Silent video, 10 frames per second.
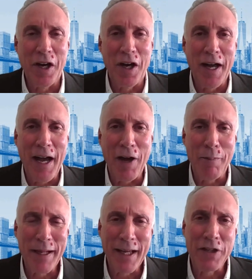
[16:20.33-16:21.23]
are
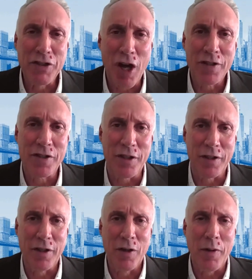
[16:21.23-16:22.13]
being
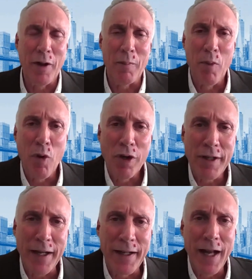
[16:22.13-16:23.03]
exhausted. Without more
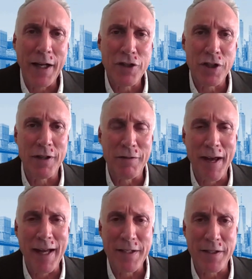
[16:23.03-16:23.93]
technology
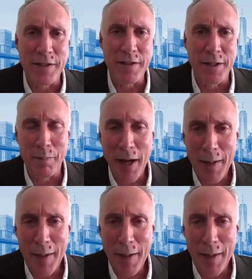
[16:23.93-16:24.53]
advances in the